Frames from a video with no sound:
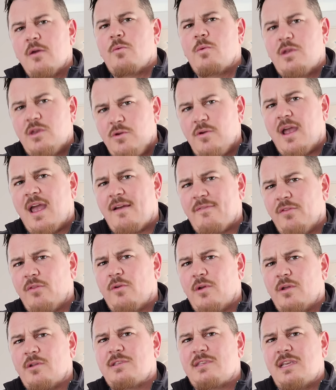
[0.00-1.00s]
We do have
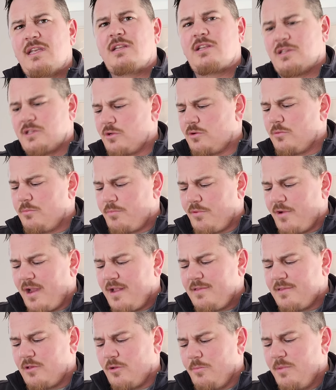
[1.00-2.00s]
loyalty to certain
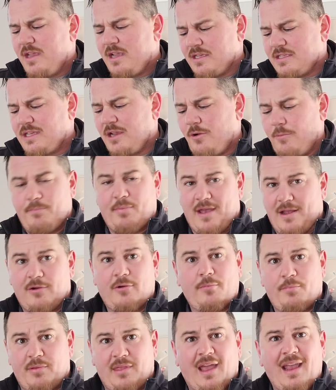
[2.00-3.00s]
brands though because they are
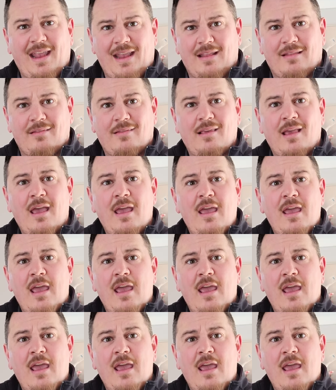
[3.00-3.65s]
better planes.